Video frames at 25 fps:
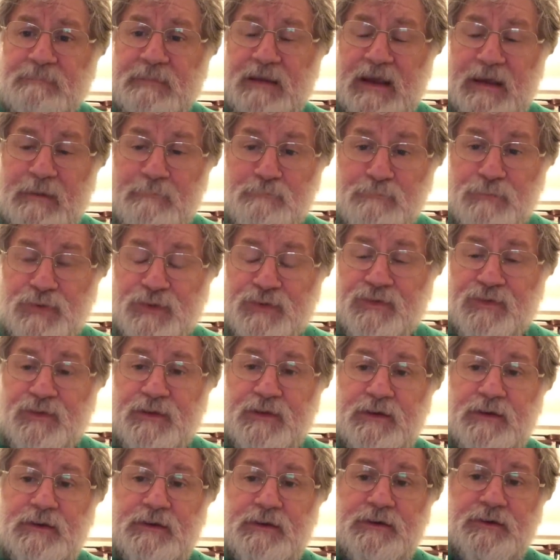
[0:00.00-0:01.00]

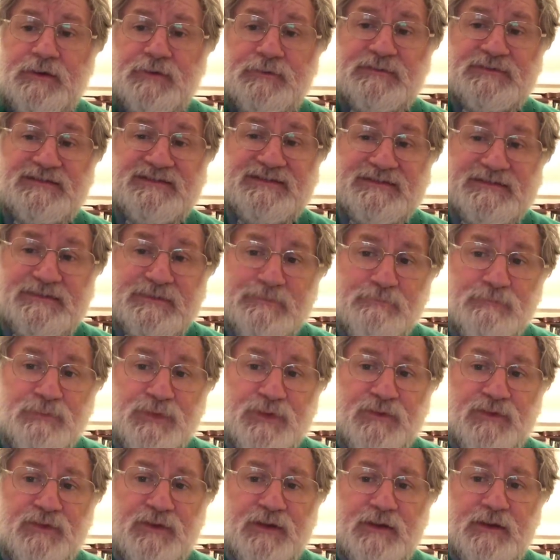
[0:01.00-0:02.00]
empathy, no
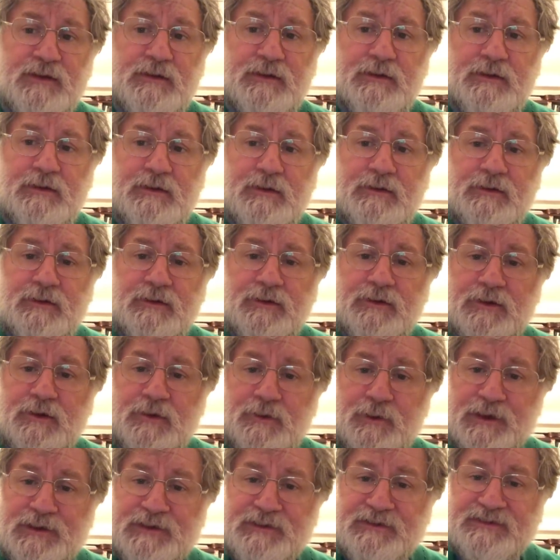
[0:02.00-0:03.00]
sympathy,
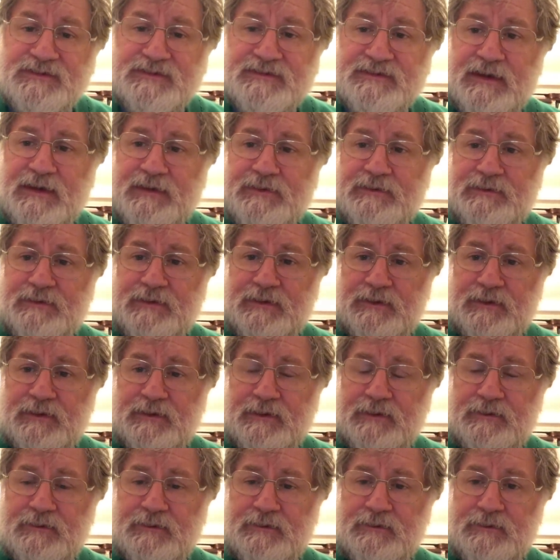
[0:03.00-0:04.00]
no understanding
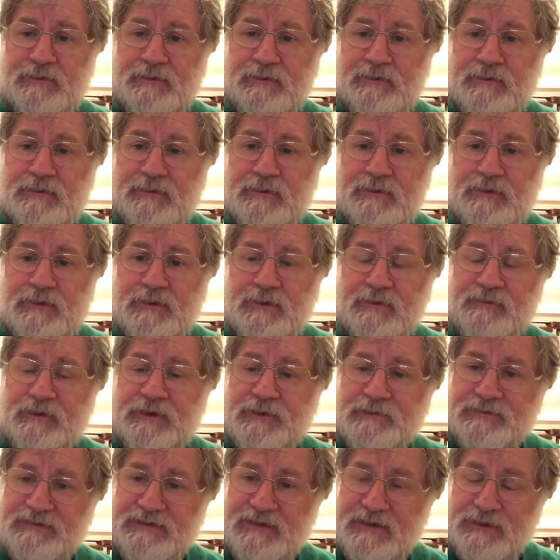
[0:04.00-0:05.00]
of
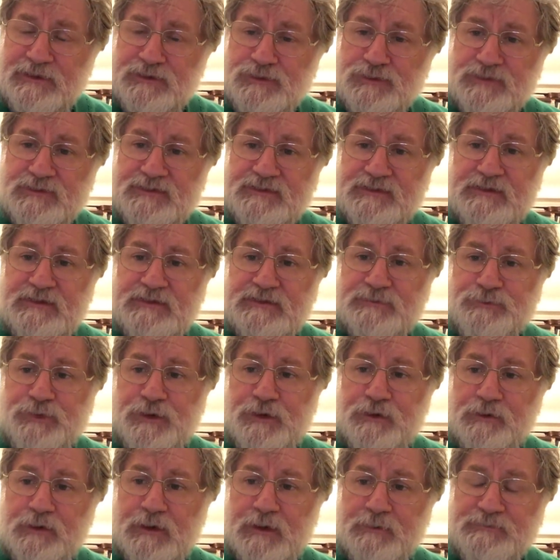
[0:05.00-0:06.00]
how dangerous these
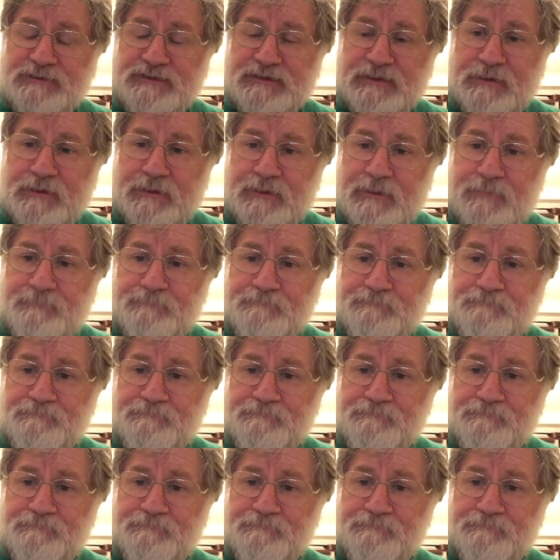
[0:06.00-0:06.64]
programmes are?